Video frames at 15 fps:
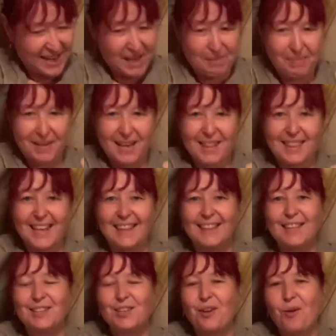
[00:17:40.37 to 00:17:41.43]
But I think
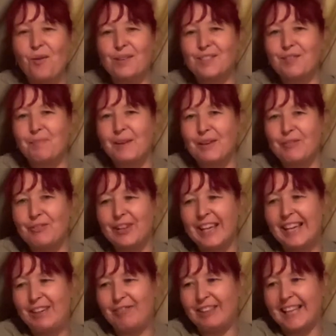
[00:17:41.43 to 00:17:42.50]
the dogs have been
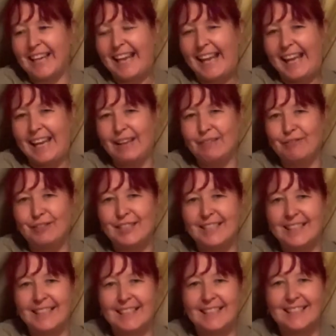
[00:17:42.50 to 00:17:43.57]
really relieved
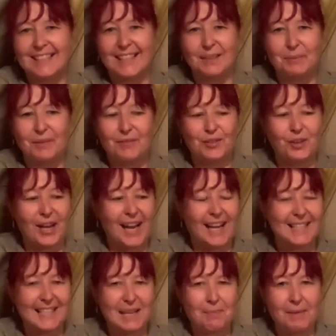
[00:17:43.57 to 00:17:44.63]
that we've not
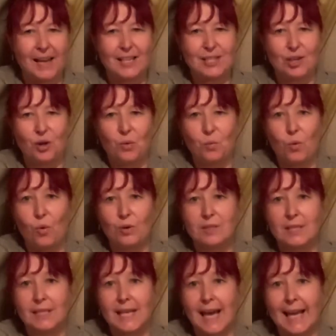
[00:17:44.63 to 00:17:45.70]
had any major long walks
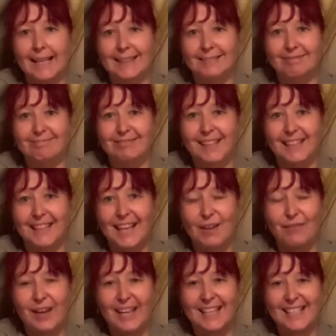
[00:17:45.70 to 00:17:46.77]
today and
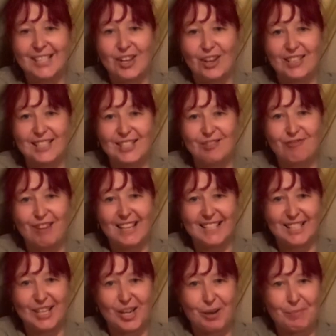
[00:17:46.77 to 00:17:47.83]
they've had a chance to
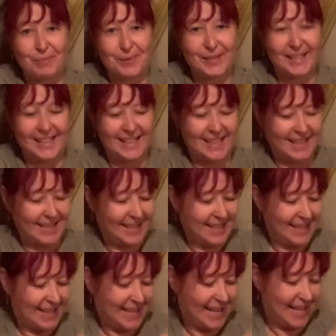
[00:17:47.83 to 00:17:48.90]
rest up.
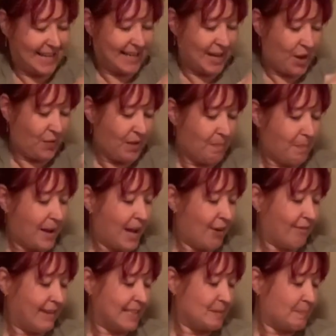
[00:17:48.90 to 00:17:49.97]
And I know that
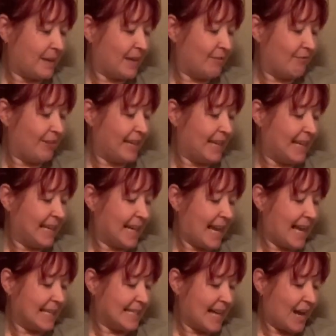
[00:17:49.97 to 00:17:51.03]
Perry's been really
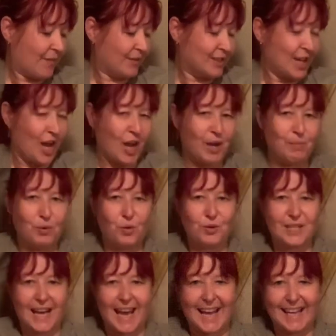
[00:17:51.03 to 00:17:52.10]
glad to have us home all
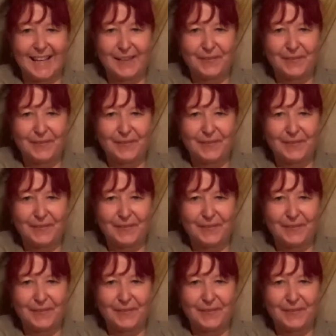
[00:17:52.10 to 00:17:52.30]
day.